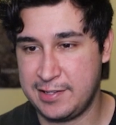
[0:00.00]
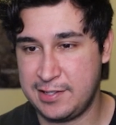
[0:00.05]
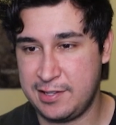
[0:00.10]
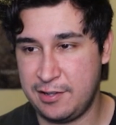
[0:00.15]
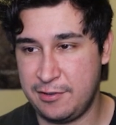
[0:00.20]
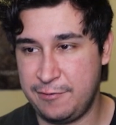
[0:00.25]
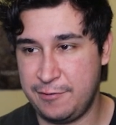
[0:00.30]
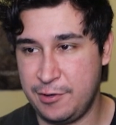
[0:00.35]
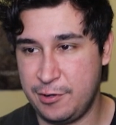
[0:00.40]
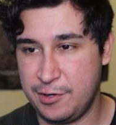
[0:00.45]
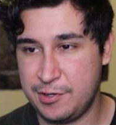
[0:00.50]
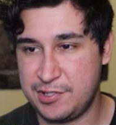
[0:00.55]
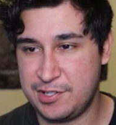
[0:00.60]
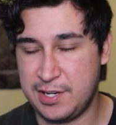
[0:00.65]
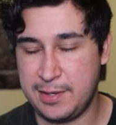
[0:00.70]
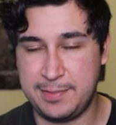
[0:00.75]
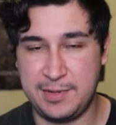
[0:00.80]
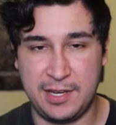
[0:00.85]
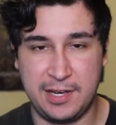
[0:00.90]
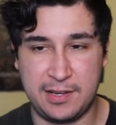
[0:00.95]
a little
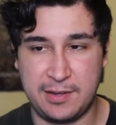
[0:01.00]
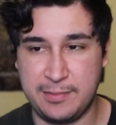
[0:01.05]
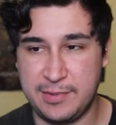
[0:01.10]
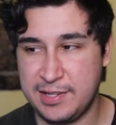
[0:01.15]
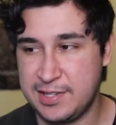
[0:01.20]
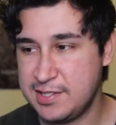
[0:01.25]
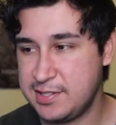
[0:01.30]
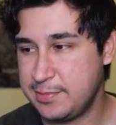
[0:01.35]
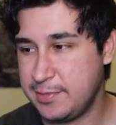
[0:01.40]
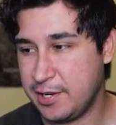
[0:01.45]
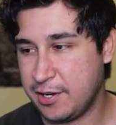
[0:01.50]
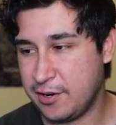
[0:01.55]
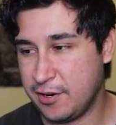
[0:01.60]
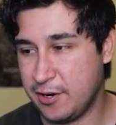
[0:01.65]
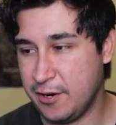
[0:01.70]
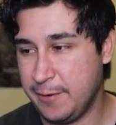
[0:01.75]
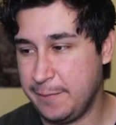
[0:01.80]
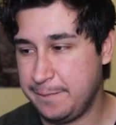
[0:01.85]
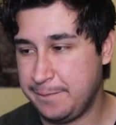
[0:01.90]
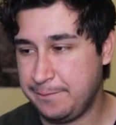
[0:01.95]
Photoshop document. This is my
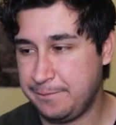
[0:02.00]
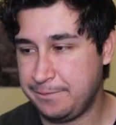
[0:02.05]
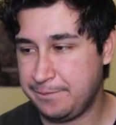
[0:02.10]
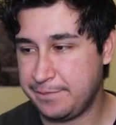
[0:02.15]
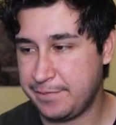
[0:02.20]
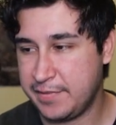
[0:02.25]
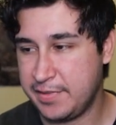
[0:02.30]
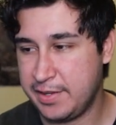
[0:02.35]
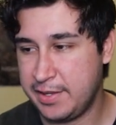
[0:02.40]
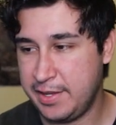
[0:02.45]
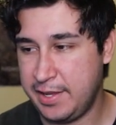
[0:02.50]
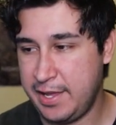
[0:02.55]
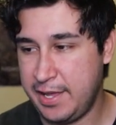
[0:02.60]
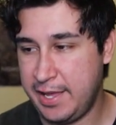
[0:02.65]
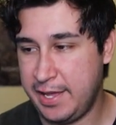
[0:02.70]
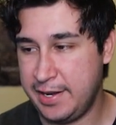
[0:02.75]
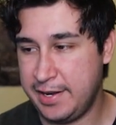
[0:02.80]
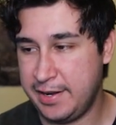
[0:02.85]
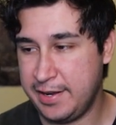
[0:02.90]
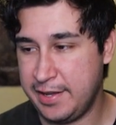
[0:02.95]
car.
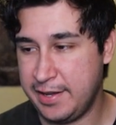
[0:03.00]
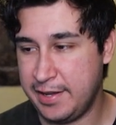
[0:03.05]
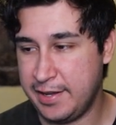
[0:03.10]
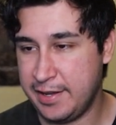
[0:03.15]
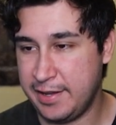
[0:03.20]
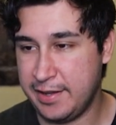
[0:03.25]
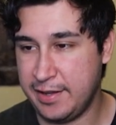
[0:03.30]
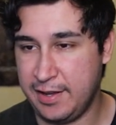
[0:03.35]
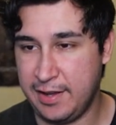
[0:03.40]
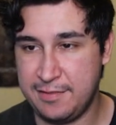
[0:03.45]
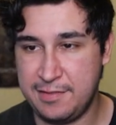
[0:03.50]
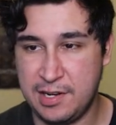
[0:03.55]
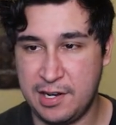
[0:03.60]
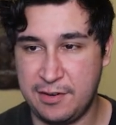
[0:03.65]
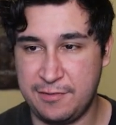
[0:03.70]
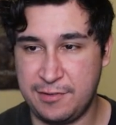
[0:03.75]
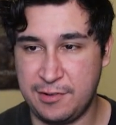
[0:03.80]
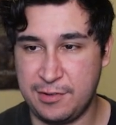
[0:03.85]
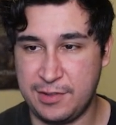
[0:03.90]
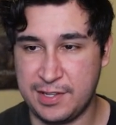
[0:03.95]
And uh, I've
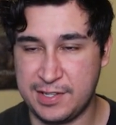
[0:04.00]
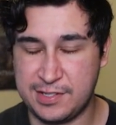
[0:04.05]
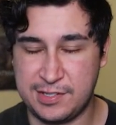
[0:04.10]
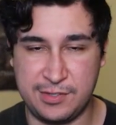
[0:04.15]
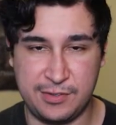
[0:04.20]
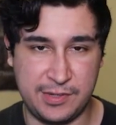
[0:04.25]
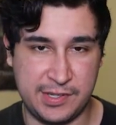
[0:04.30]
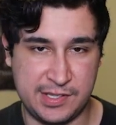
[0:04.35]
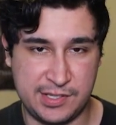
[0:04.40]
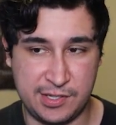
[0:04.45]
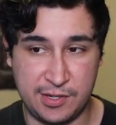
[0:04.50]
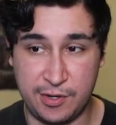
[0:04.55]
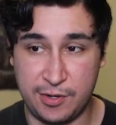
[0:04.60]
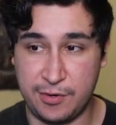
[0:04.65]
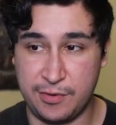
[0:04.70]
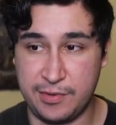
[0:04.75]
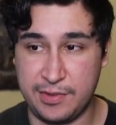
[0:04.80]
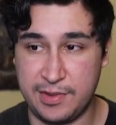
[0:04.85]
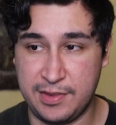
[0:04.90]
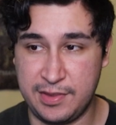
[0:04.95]
done a few things to it.
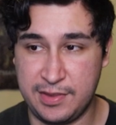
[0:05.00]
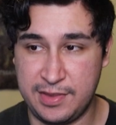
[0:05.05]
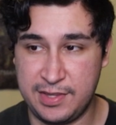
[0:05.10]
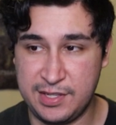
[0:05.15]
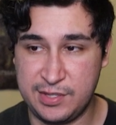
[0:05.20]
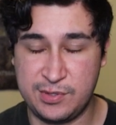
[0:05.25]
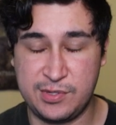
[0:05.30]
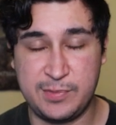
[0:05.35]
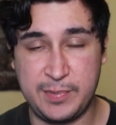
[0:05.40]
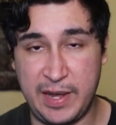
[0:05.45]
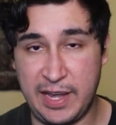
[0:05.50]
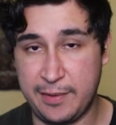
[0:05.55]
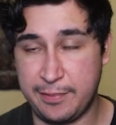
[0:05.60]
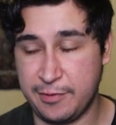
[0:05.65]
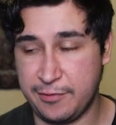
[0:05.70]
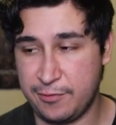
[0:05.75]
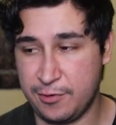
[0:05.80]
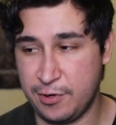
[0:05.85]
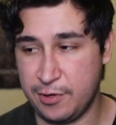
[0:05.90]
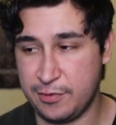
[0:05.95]
So this was back
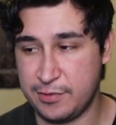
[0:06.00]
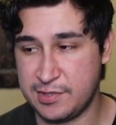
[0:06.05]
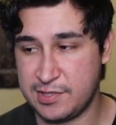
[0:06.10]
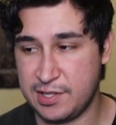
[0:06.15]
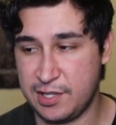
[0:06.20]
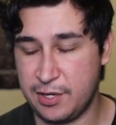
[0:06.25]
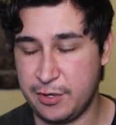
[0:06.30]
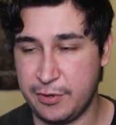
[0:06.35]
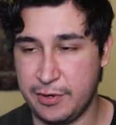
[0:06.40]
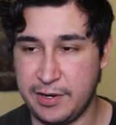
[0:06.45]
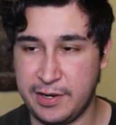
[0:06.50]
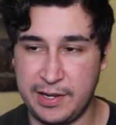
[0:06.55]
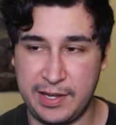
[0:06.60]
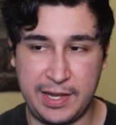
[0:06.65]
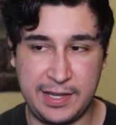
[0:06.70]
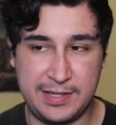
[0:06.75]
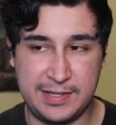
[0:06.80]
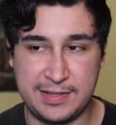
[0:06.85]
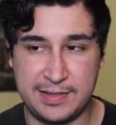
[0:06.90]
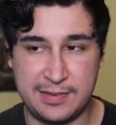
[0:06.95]
before it was lowered.
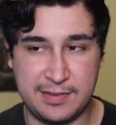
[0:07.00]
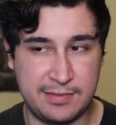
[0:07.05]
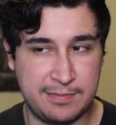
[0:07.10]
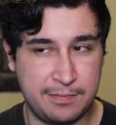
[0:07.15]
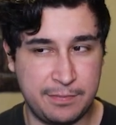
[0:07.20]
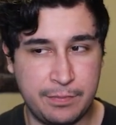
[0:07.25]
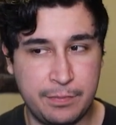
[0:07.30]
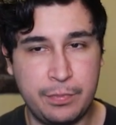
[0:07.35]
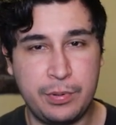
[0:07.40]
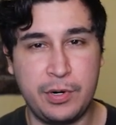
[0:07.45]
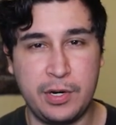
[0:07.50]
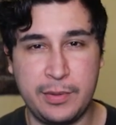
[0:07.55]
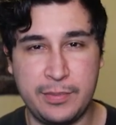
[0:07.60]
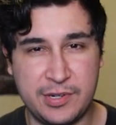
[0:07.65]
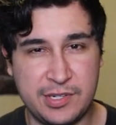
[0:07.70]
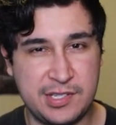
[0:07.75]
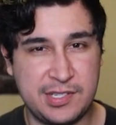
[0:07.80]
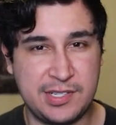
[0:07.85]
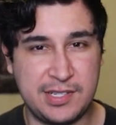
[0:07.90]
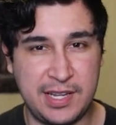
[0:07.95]
I pretty
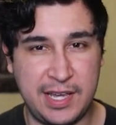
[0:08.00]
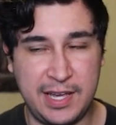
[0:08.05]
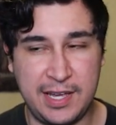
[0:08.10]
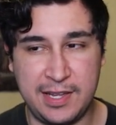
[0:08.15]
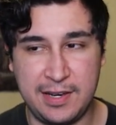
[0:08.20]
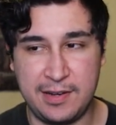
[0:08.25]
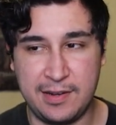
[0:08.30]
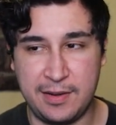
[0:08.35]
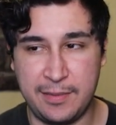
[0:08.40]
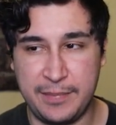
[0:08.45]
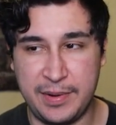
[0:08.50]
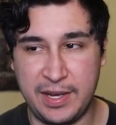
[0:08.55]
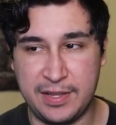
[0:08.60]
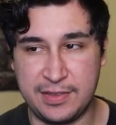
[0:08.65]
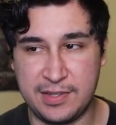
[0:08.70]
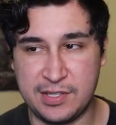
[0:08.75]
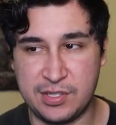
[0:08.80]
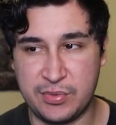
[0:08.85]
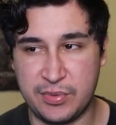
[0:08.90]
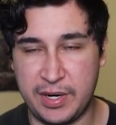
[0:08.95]
much stayed
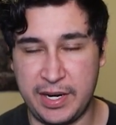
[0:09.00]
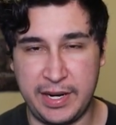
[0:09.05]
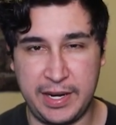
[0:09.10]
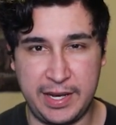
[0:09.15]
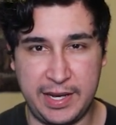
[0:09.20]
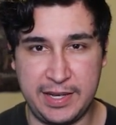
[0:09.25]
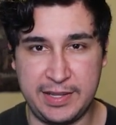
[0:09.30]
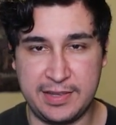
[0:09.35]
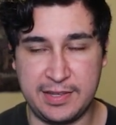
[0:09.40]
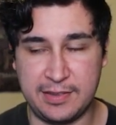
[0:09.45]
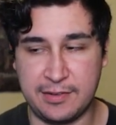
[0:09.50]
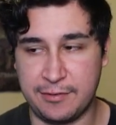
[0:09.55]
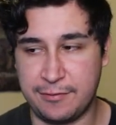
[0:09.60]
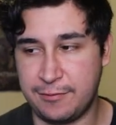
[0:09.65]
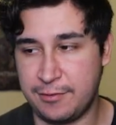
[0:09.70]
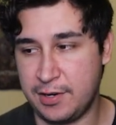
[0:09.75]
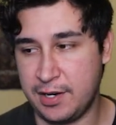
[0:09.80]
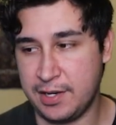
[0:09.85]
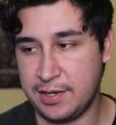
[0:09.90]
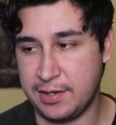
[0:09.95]
about this right height in the
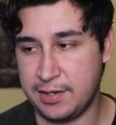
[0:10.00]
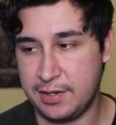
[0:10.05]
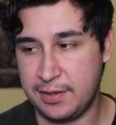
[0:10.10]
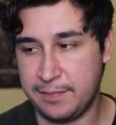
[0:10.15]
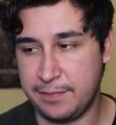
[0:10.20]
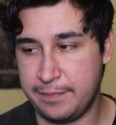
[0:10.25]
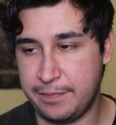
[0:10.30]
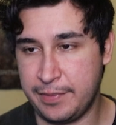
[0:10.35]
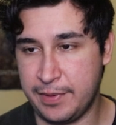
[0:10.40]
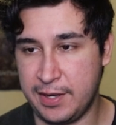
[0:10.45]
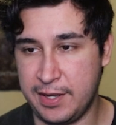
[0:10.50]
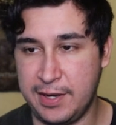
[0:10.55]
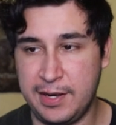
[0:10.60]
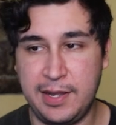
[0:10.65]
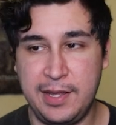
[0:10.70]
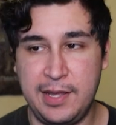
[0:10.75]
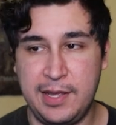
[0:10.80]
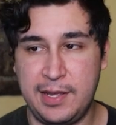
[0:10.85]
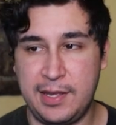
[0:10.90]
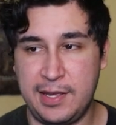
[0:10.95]
front,
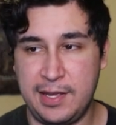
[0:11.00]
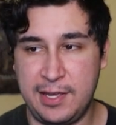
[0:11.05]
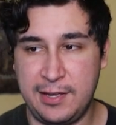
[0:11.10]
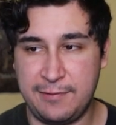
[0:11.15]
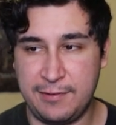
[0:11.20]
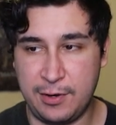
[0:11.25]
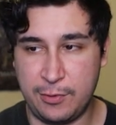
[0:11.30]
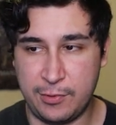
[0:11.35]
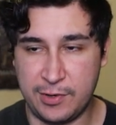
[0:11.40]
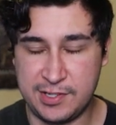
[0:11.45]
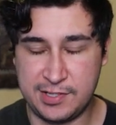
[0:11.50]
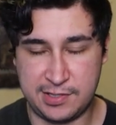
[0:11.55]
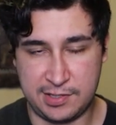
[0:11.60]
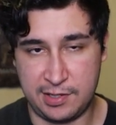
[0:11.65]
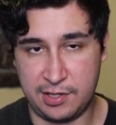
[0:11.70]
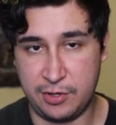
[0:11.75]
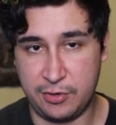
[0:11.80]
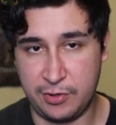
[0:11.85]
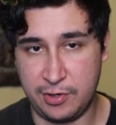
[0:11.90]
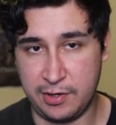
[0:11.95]
but if I was
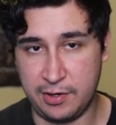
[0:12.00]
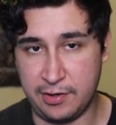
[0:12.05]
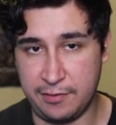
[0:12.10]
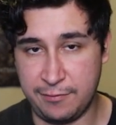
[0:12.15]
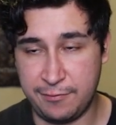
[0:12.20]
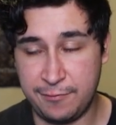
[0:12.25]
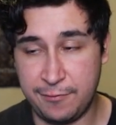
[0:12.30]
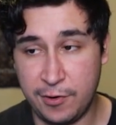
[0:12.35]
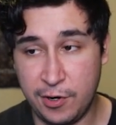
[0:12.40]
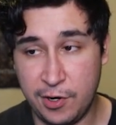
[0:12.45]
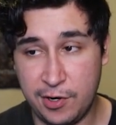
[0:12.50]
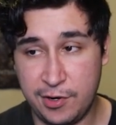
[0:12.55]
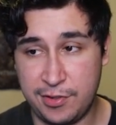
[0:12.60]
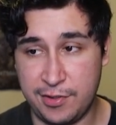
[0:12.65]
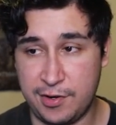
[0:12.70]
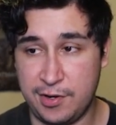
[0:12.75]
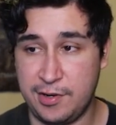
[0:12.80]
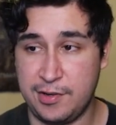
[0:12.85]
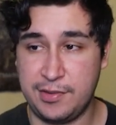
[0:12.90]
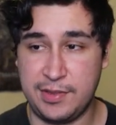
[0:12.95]
to lower it
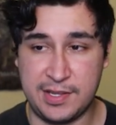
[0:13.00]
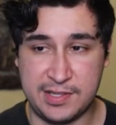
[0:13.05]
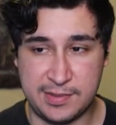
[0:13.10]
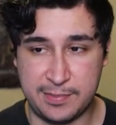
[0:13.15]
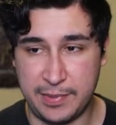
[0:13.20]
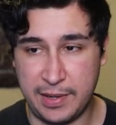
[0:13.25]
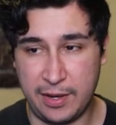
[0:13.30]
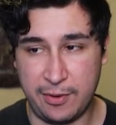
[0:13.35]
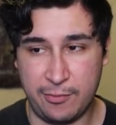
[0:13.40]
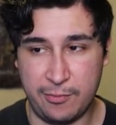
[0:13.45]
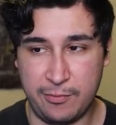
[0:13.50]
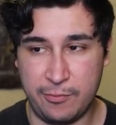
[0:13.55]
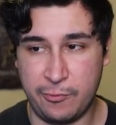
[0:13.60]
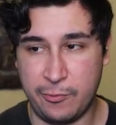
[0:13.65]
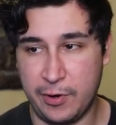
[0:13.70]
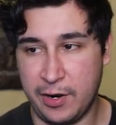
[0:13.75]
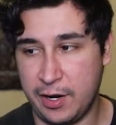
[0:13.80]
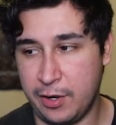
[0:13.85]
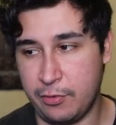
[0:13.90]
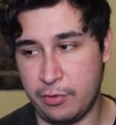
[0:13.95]
further, that's about
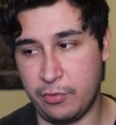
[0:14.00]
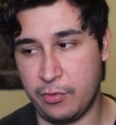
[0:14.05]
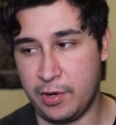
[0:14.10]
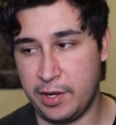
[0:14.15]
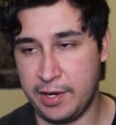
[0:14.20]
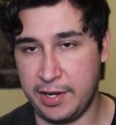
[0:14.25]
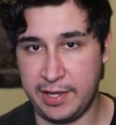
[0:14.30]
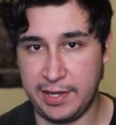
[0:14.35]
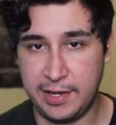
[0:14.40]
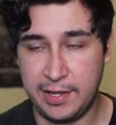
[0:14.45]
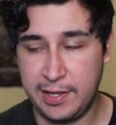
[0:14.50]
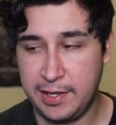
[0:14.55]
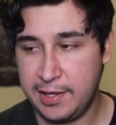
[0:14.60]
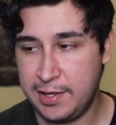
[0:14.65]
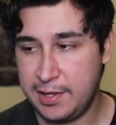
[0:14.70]
where I would want it.